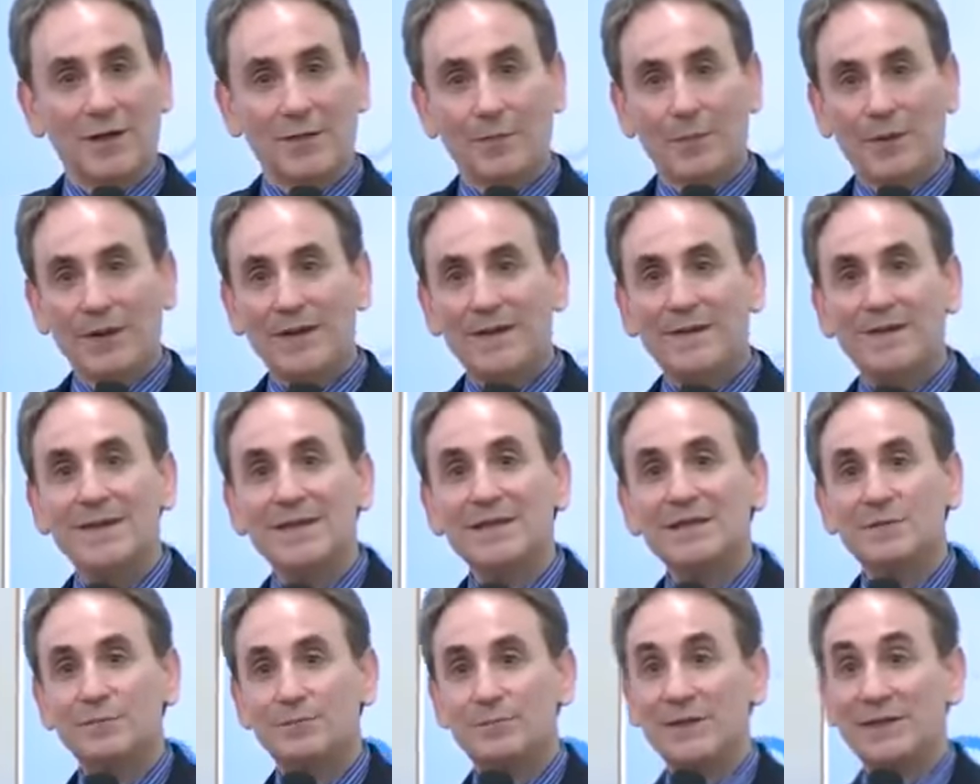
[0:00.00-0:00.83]
But in
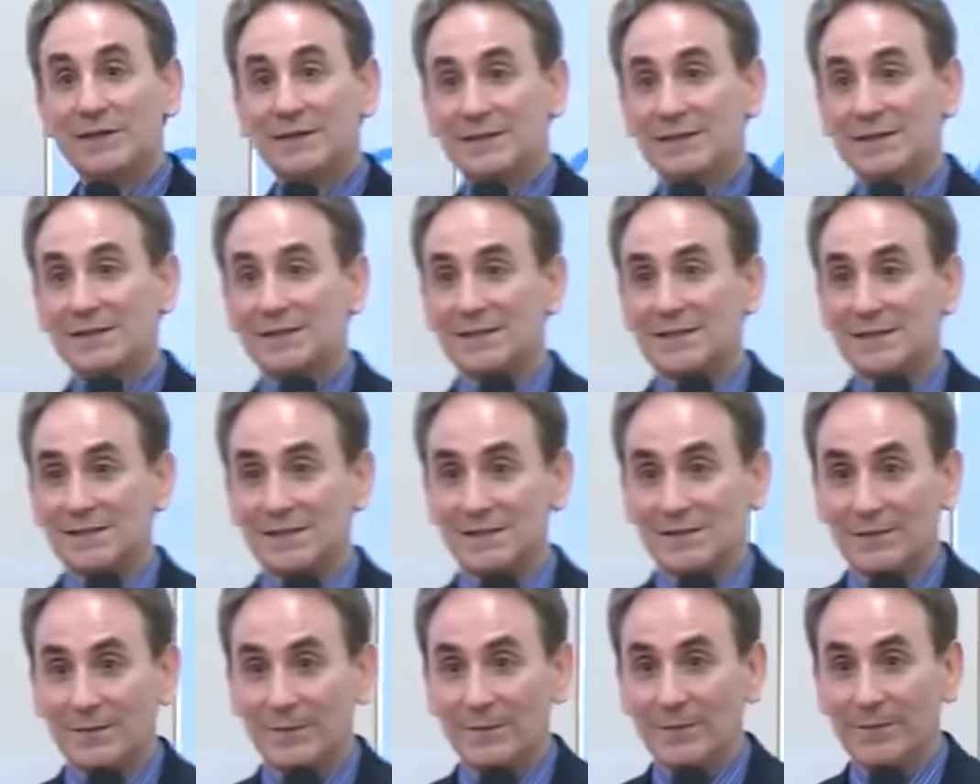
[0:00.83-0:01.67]
this business
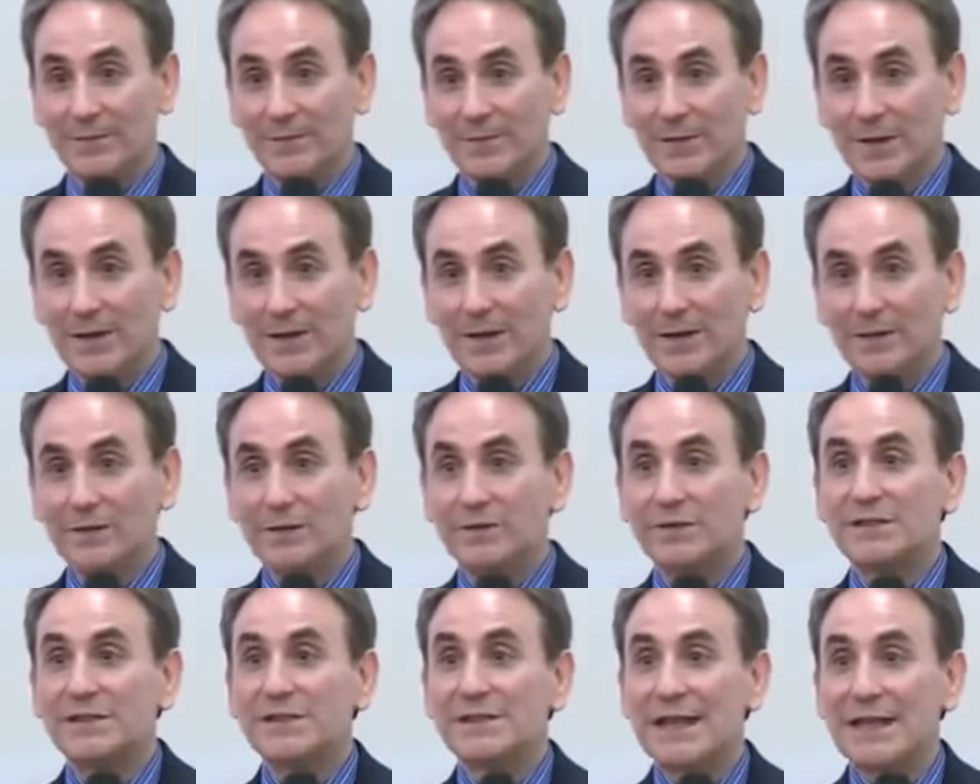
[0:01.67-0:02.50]
system,
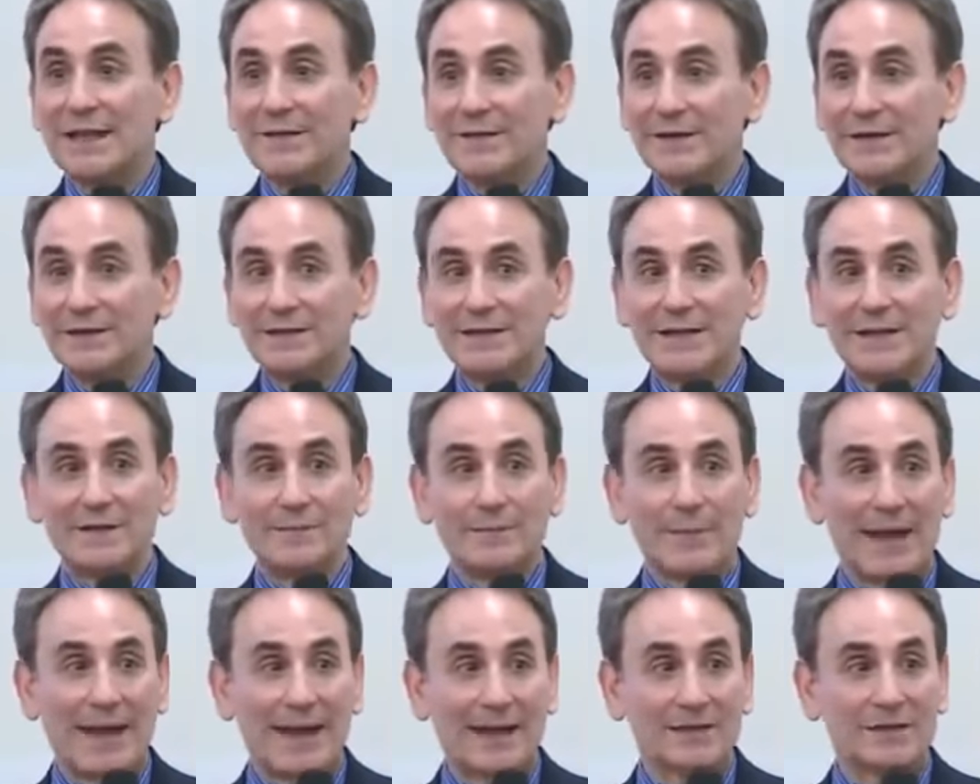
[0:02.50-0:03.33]
the savings
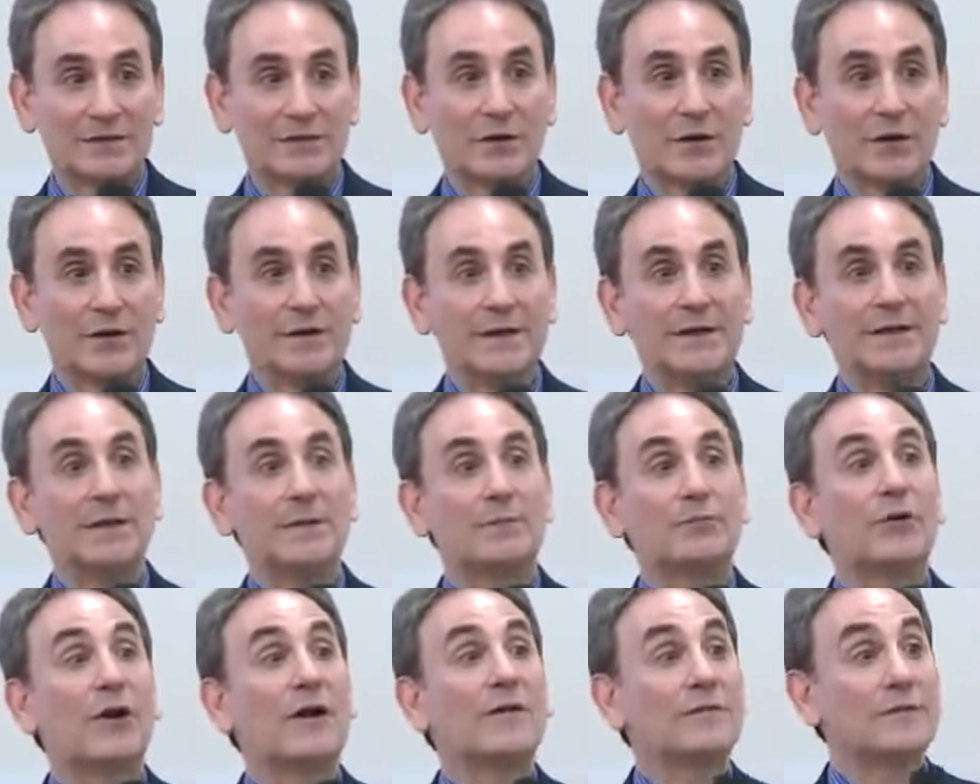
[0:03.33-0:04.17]
get passed on in the
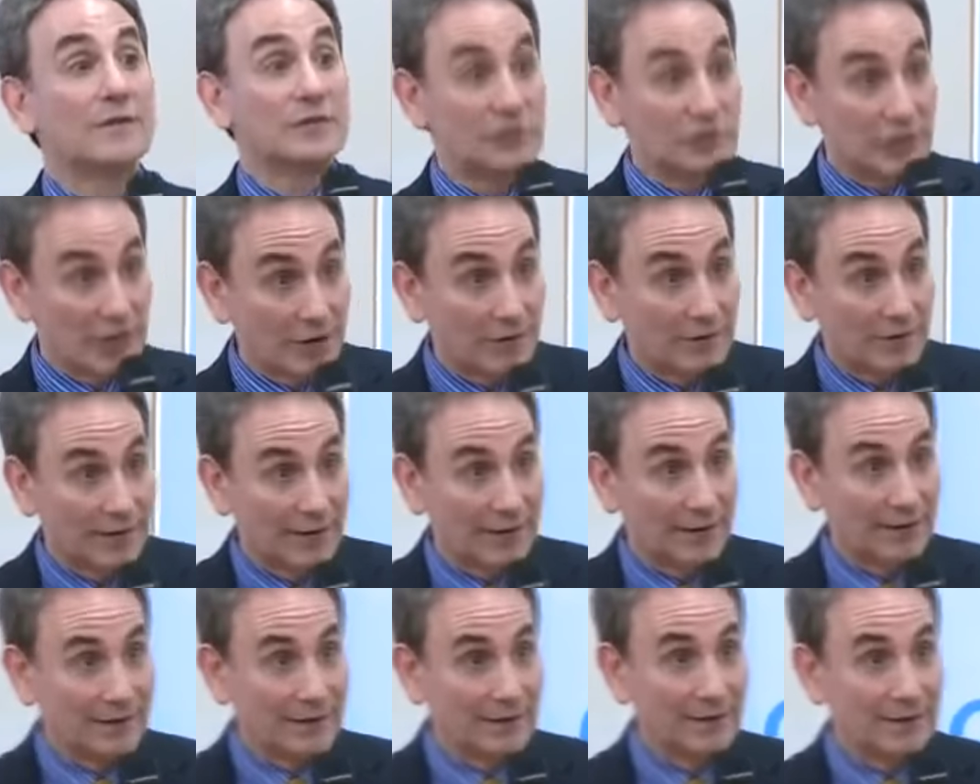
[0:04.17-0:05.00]
profit
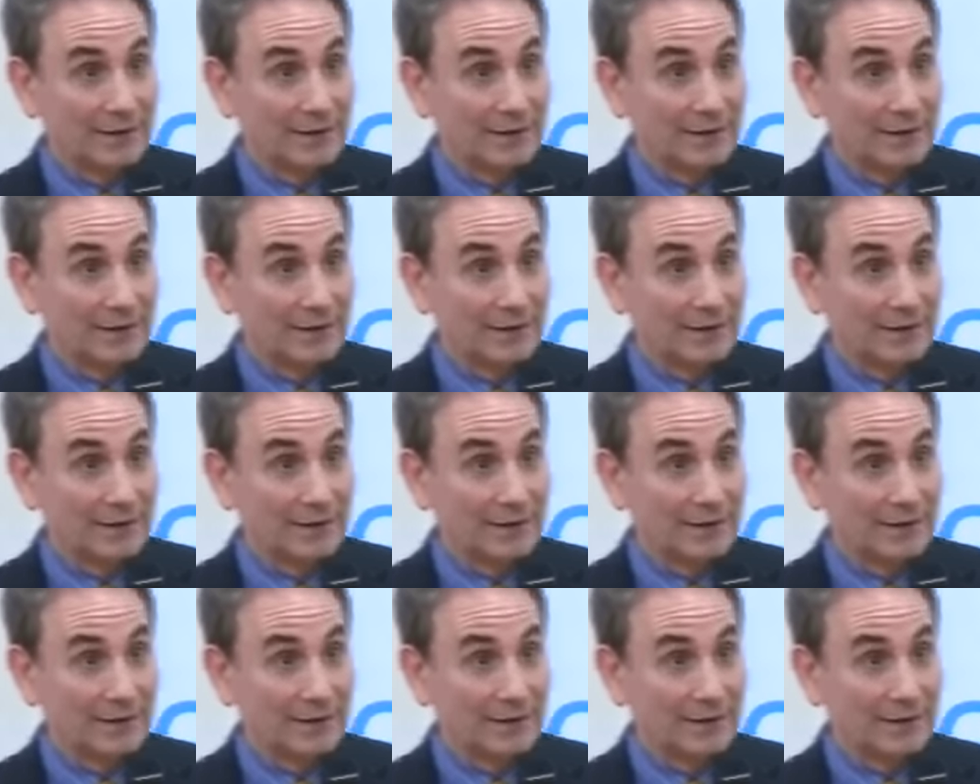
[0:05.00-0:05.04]
sharing.